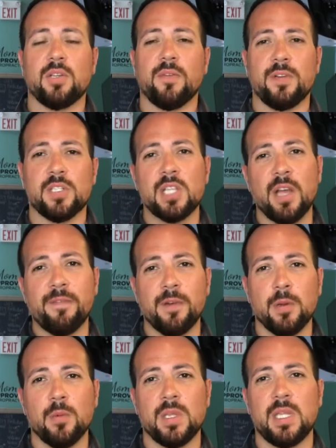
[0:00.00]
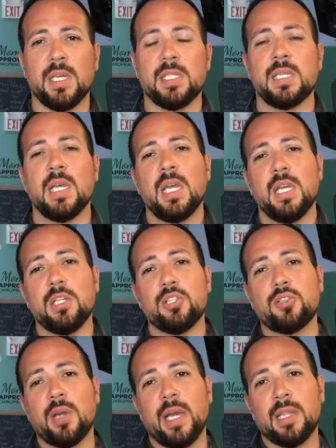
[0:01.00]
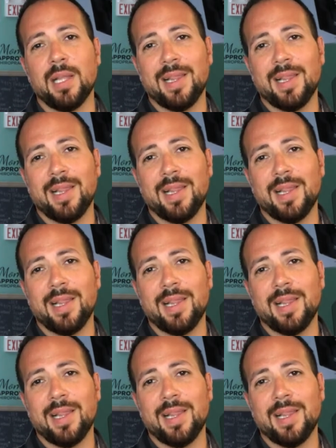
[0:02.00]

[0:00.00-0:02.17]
So if you're suffering with this and you tried the